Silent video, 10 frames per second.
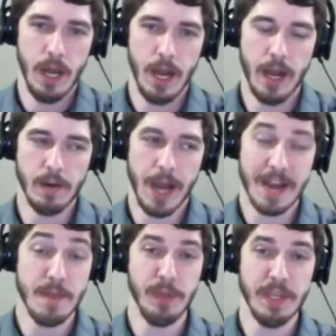I
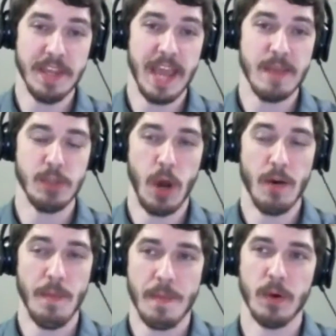did play the games though. I
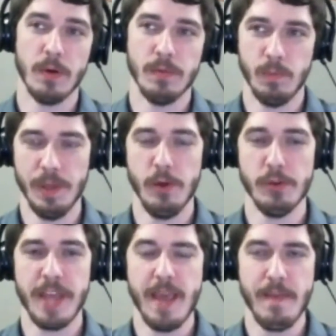remember when
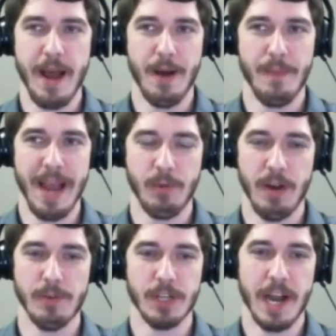those came out back when
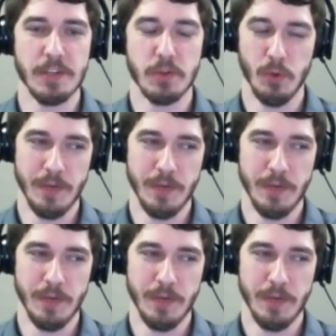I was in high school,